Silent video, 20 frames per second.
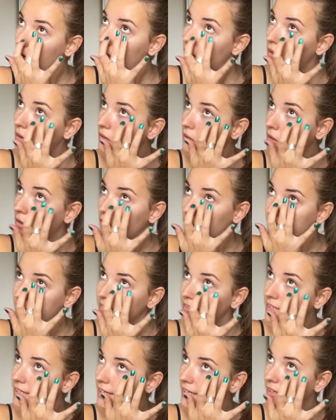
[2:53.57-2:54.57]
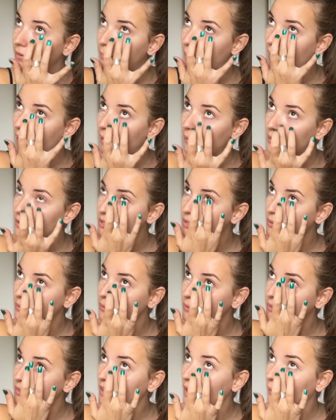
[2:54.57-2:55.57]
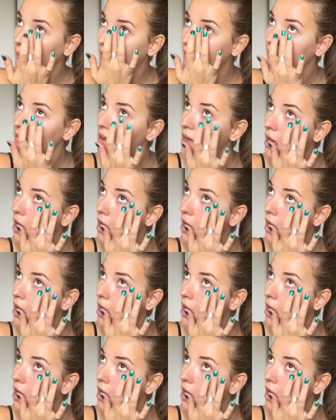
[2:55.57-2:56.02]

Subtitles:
can often hear power tools going